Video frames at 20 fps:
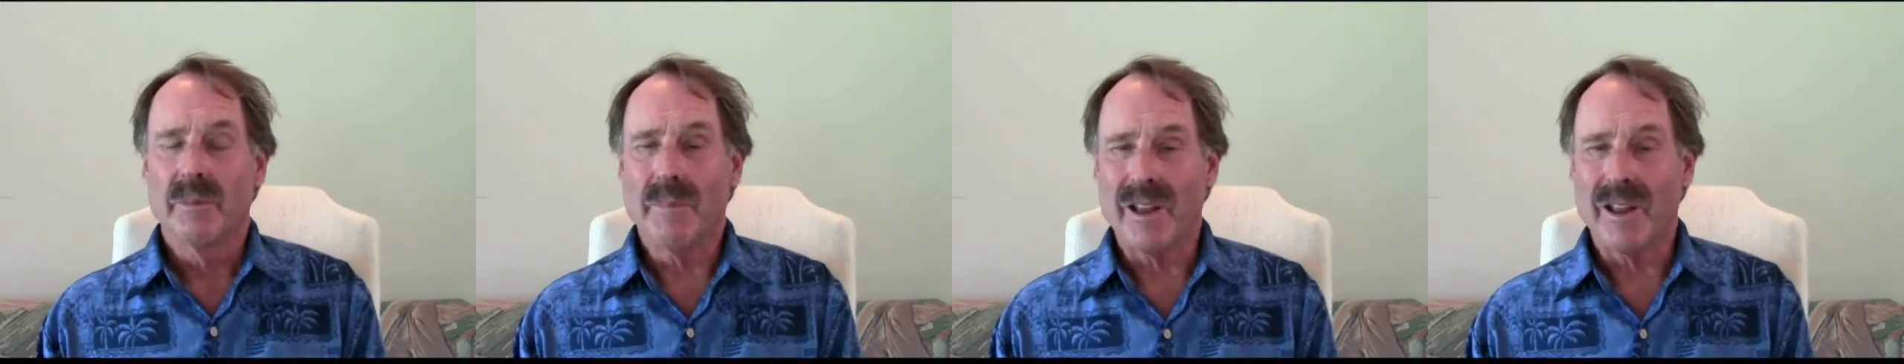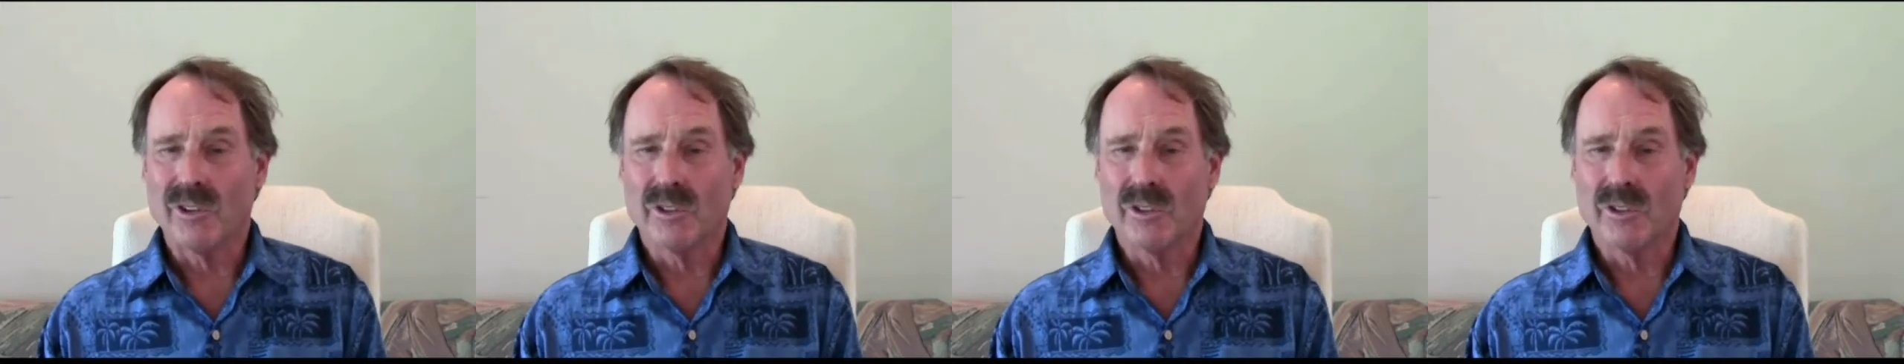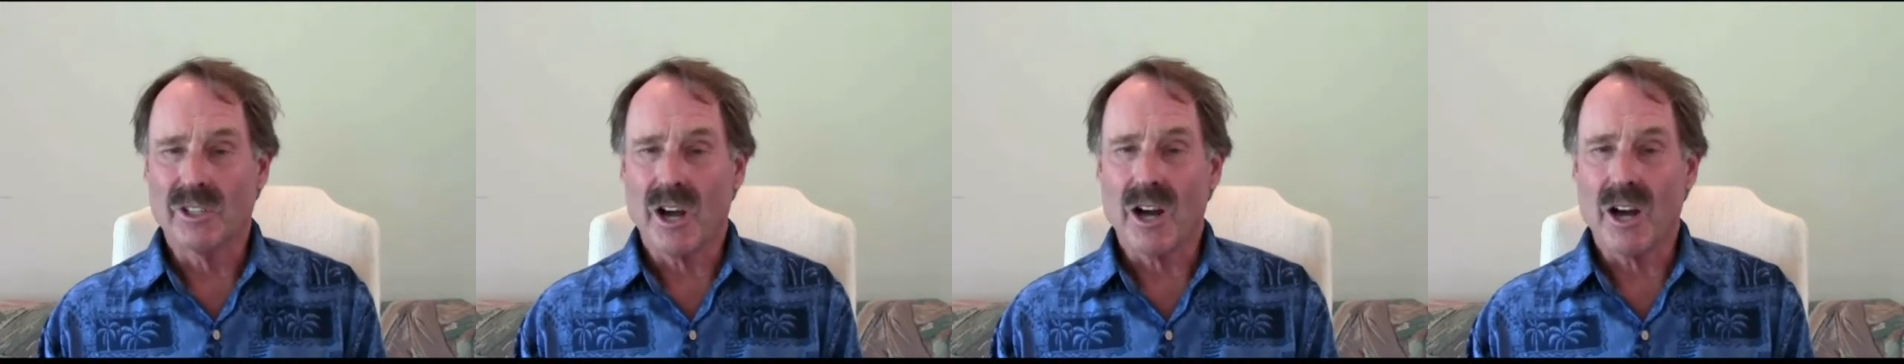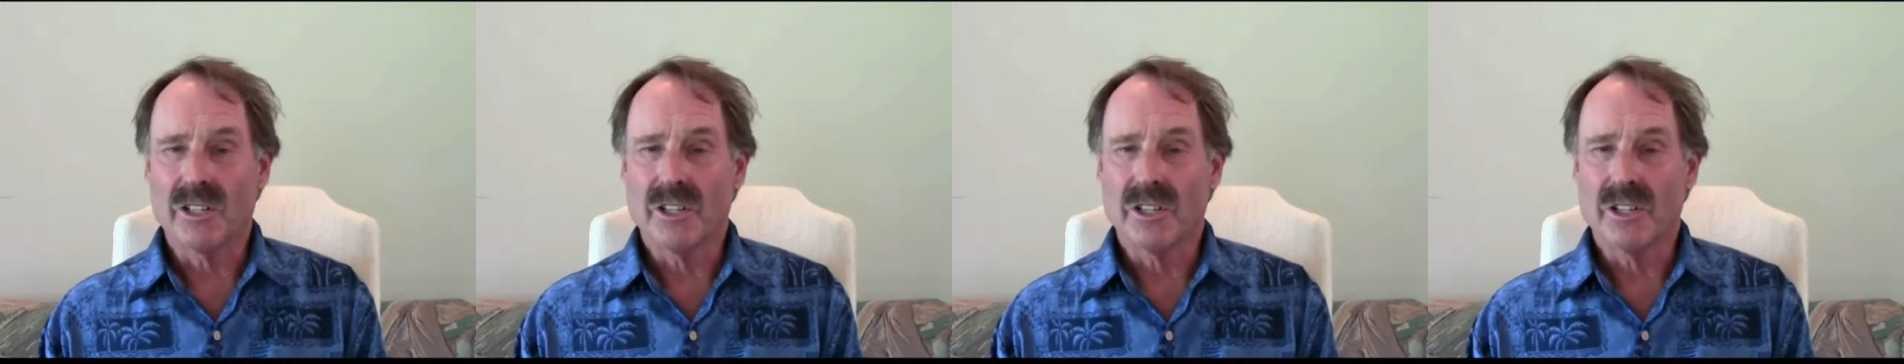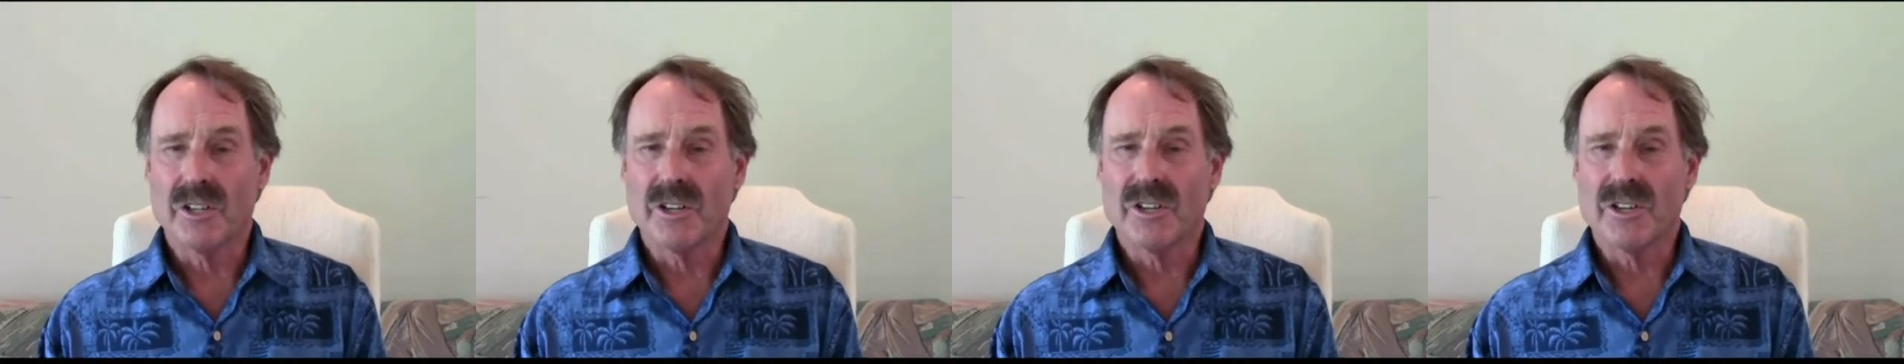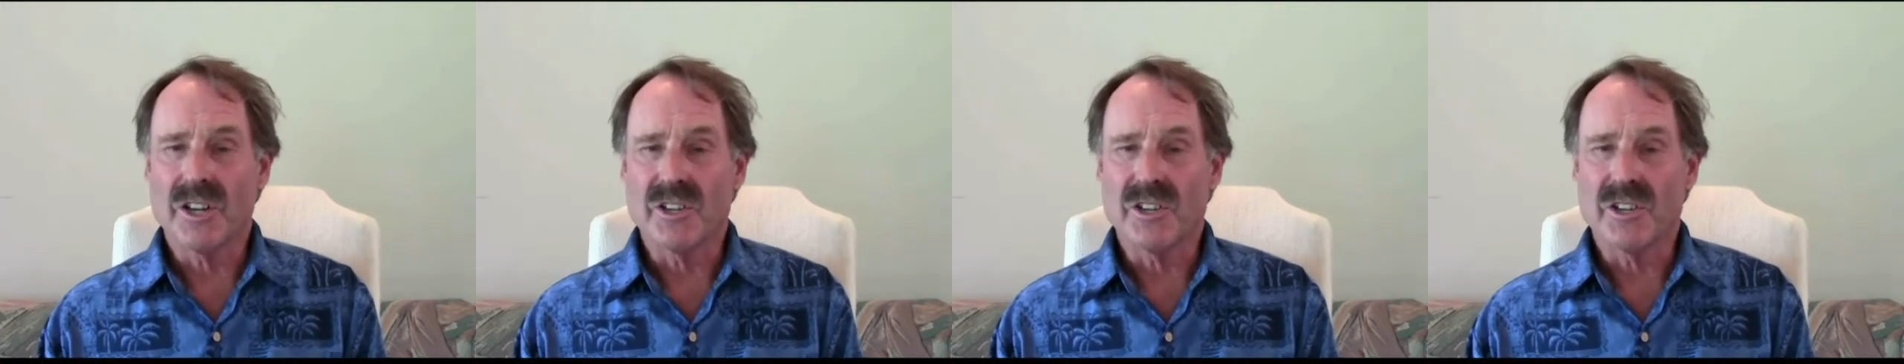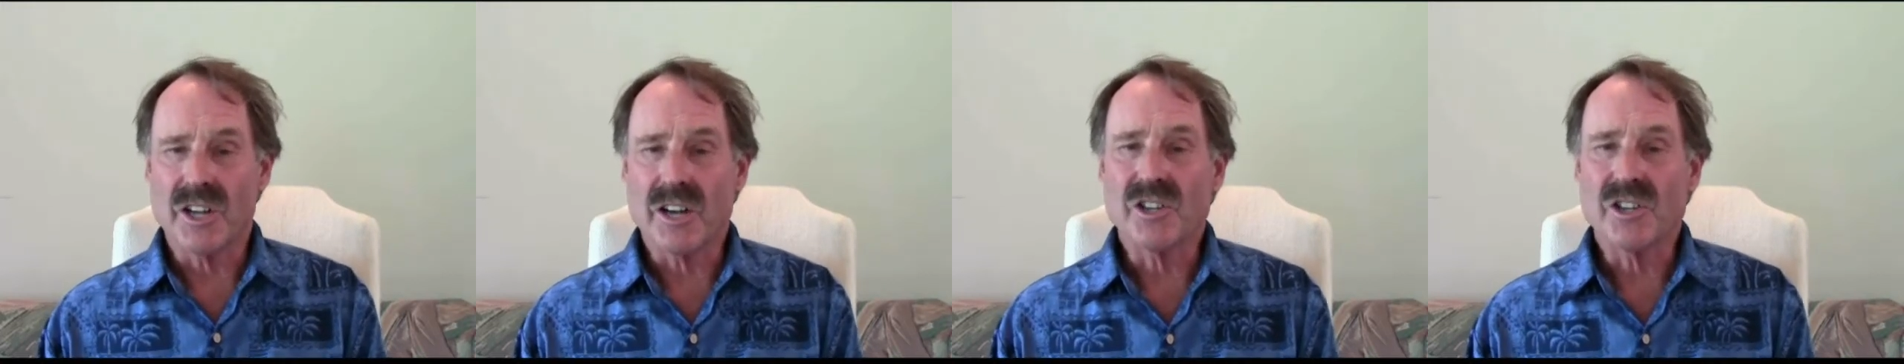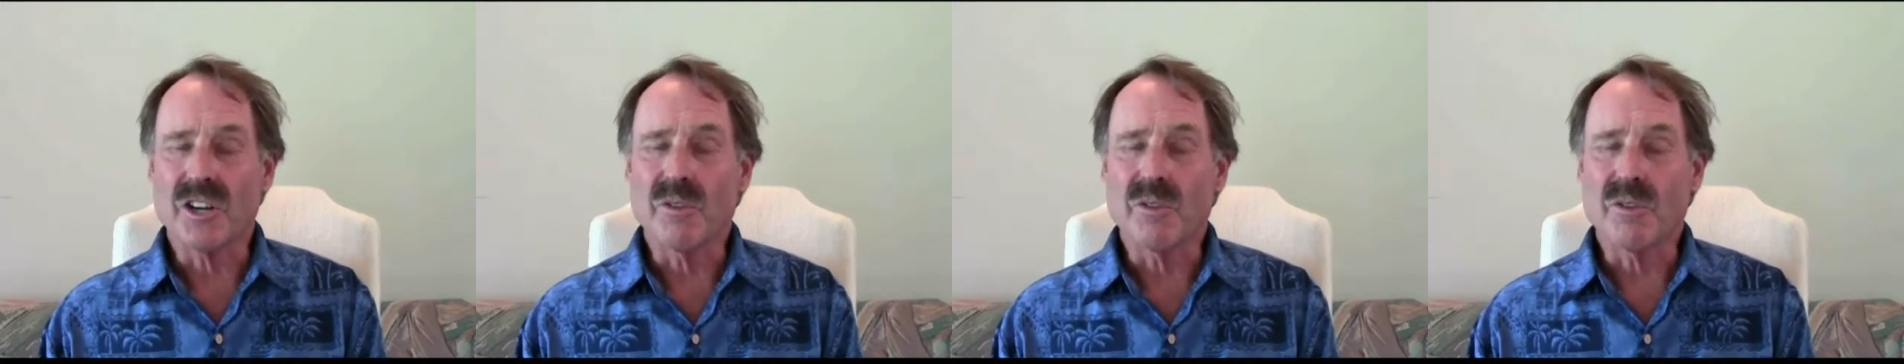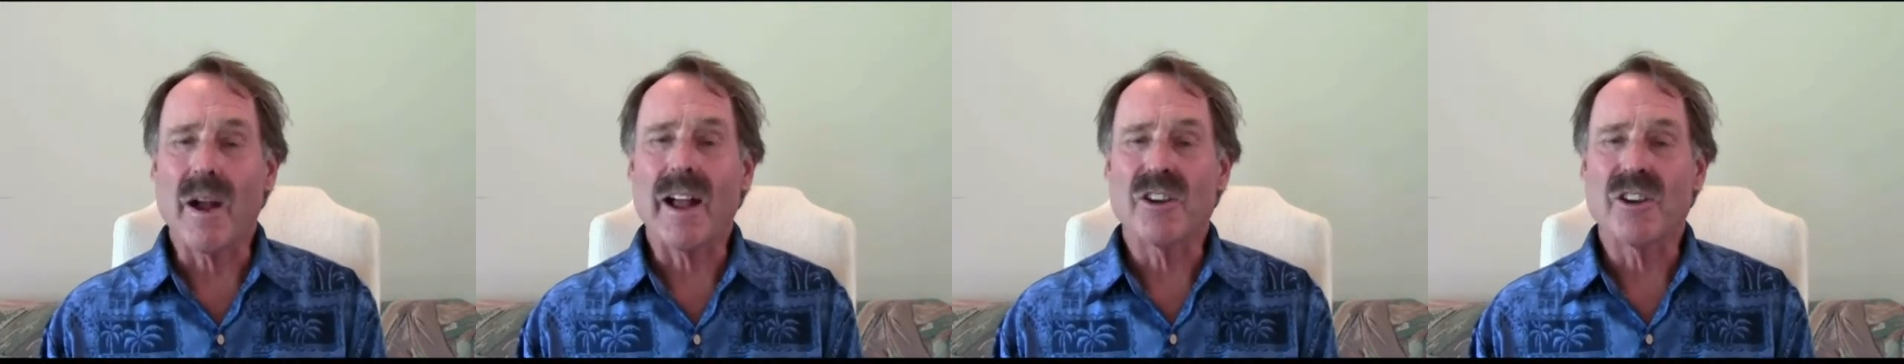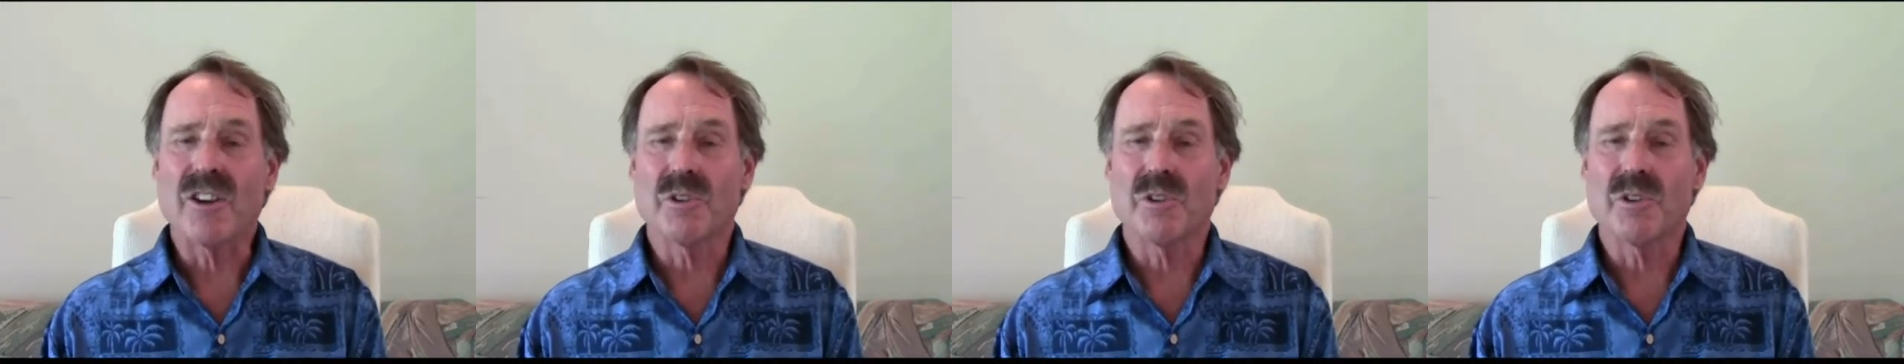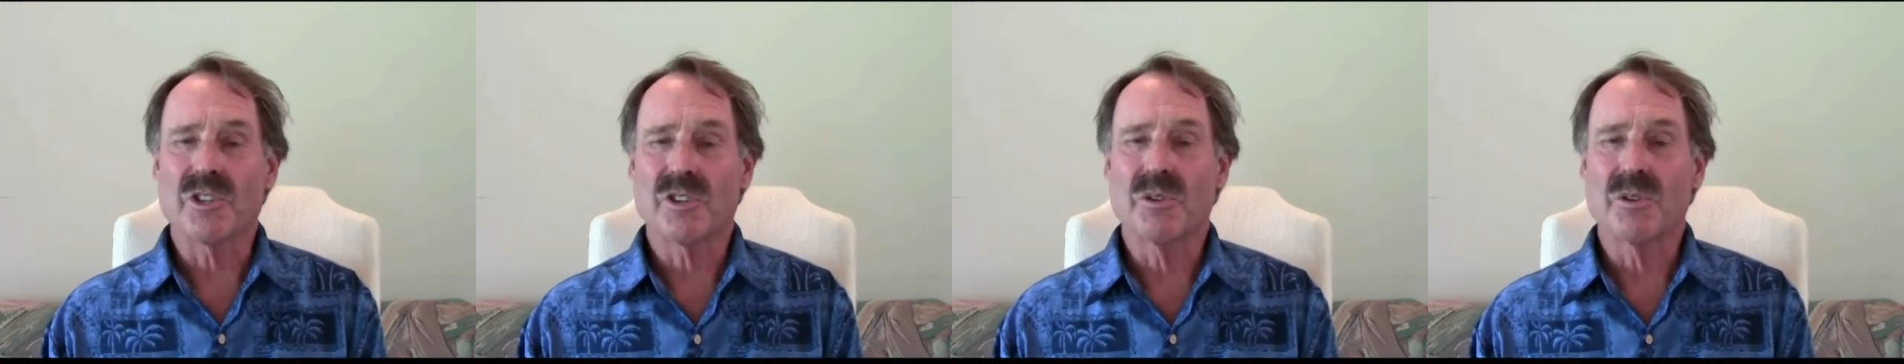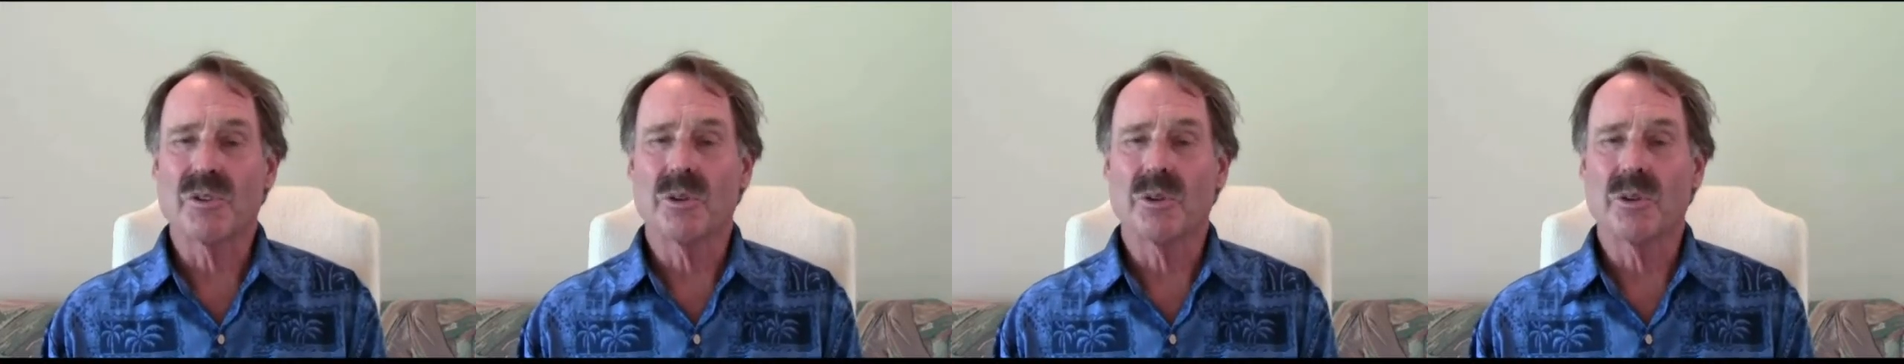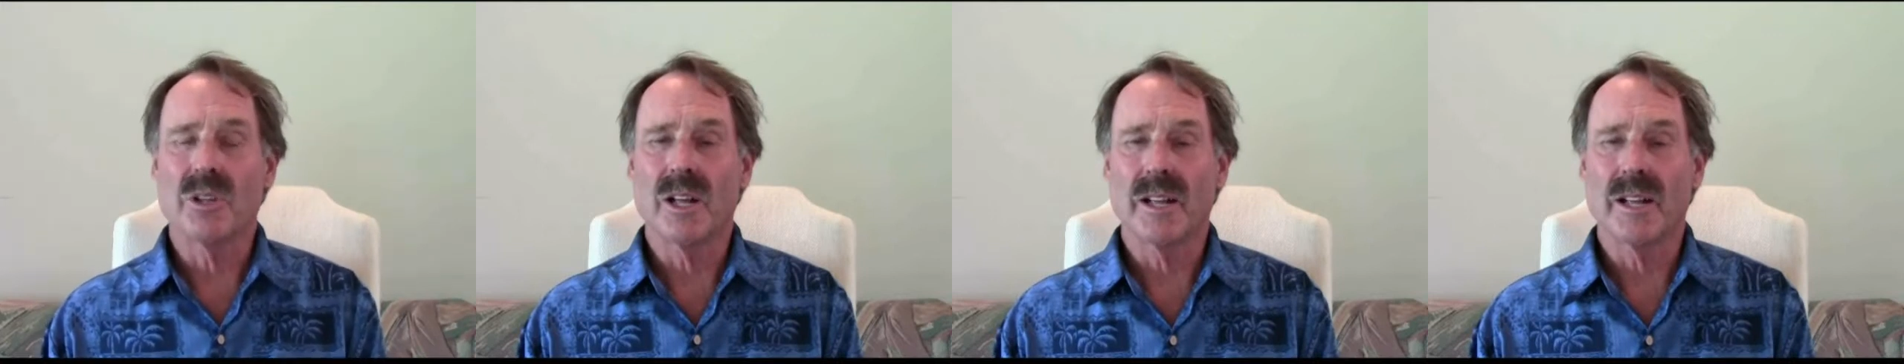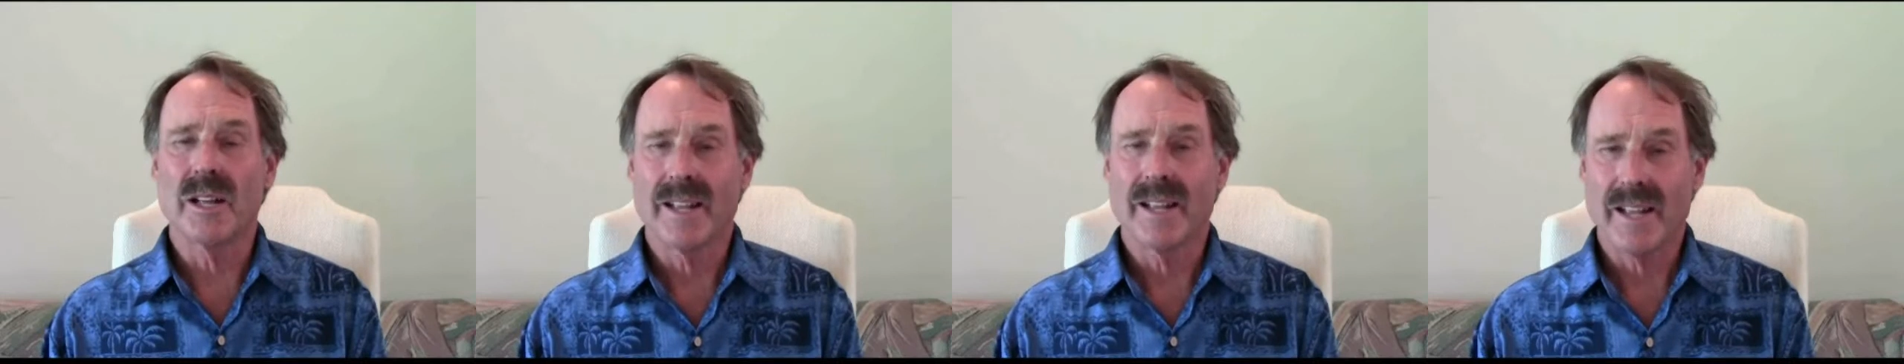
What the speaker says: medical doctors and such in graduate school